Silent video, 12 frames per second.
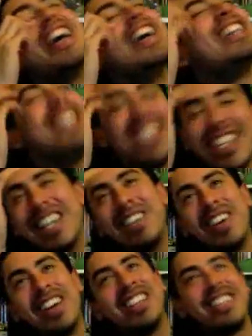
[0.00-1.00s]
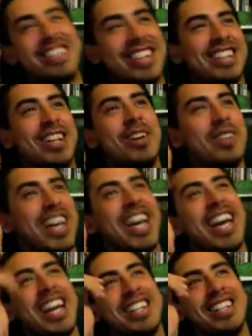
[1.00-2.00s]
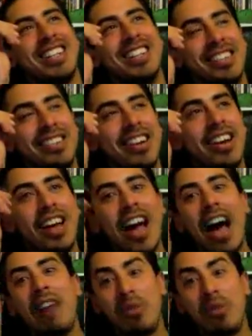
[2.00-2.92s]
just thinking about all the shit Toby could get into. I mean,